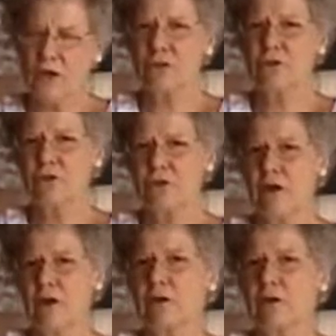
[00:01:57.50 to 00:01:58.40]
who could
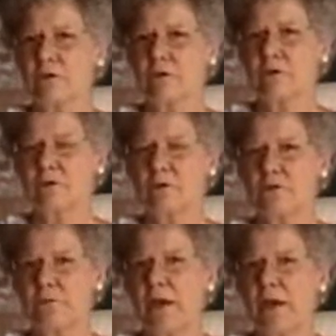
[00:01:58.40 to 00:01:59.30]
not
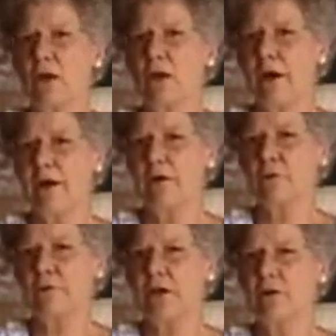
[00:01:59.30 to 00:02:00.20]
spell or write or
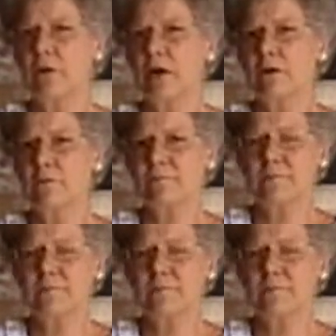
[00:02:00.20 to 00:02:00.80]
read well